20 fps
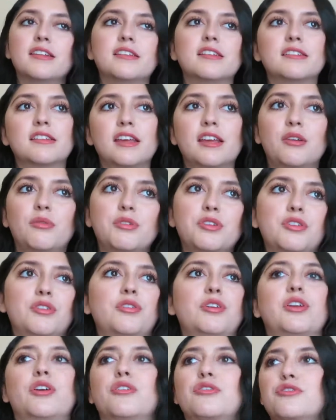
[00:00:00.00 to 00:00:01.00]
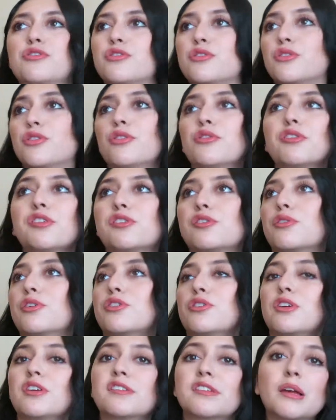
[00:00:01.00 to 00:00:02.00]
It's like when you're going to go to a grocery store
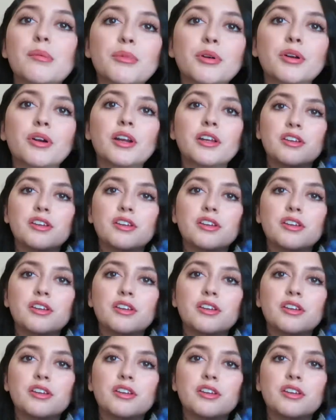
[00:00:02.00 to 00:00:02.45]
during summer and